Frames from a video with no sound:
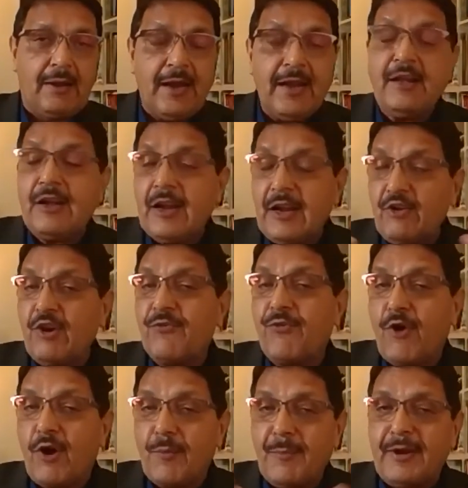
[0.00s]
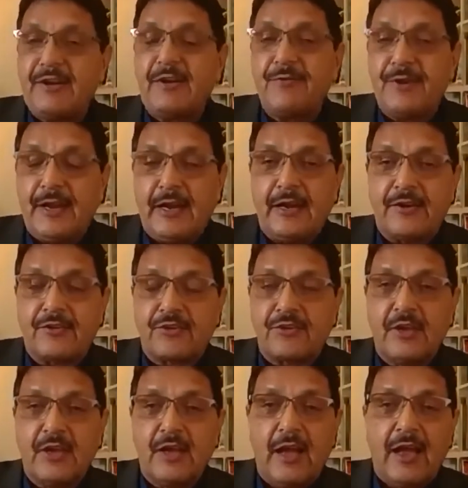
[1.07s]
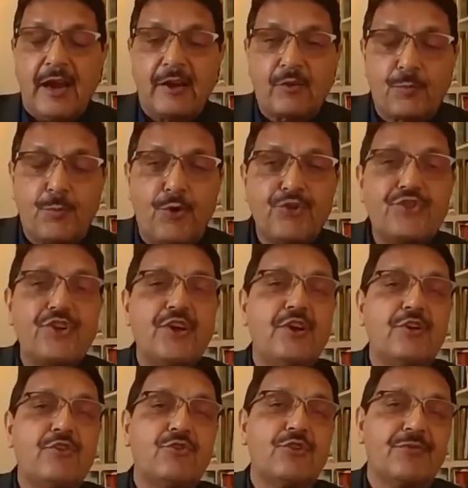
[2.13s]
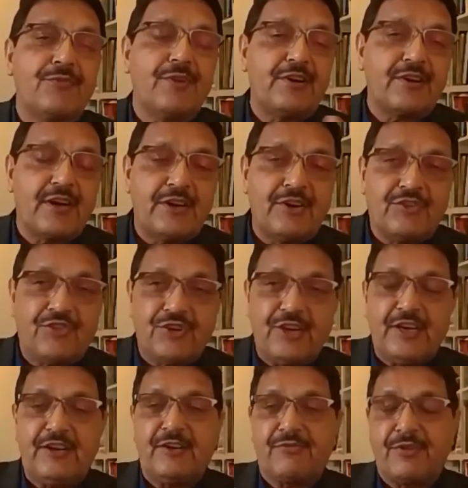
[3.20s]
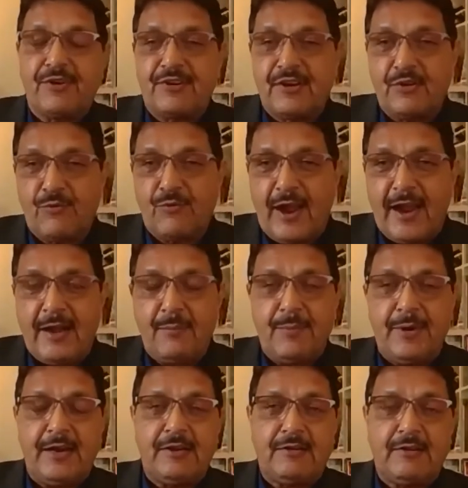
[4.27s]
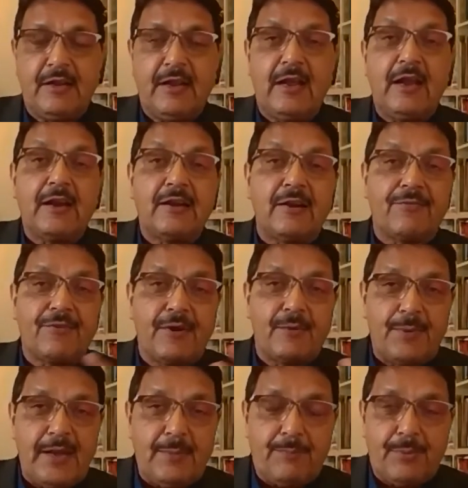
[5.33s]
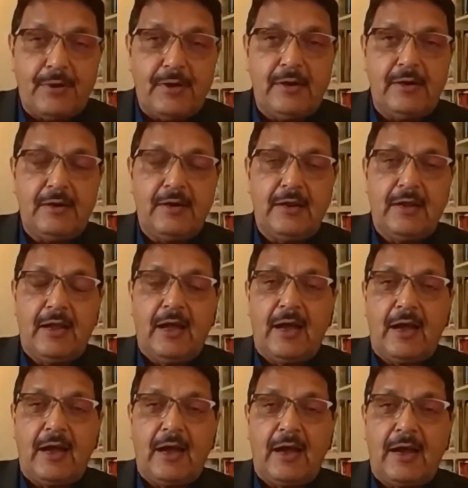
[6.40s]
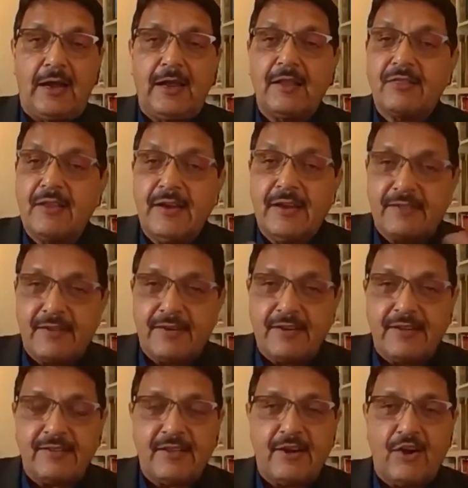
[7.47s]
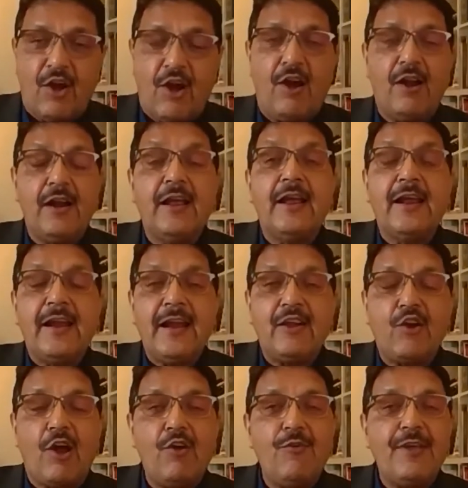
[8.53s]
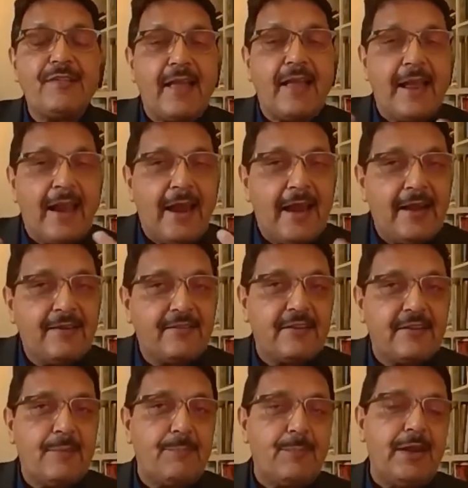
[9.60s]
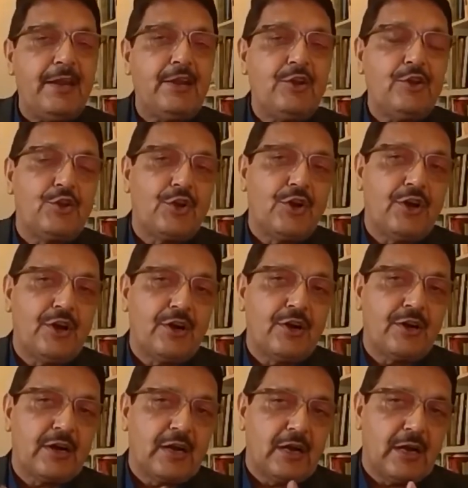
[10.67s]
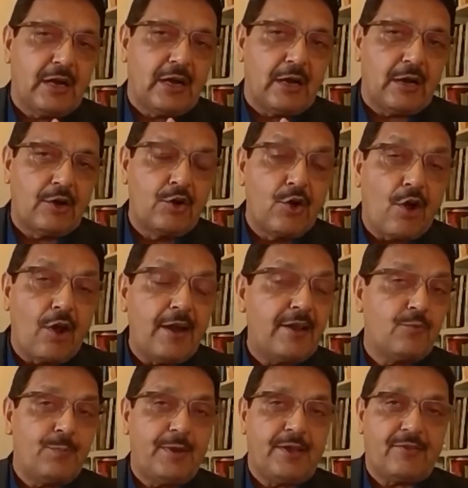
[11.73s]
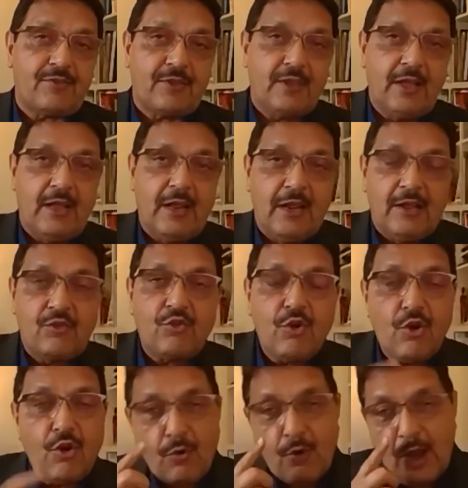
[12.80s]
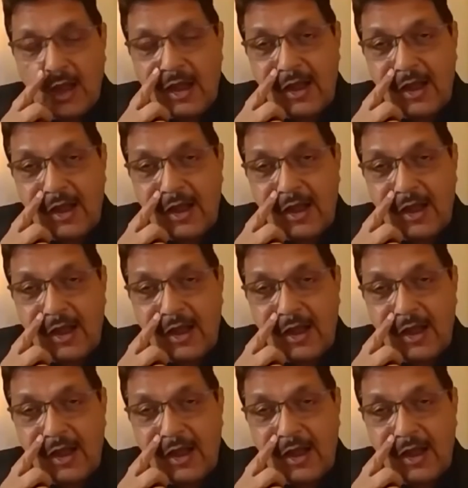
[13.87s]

in your formative years, exposure to different country, different environment, different people, ethnicities, and all. It always adds up in your knowledge base. So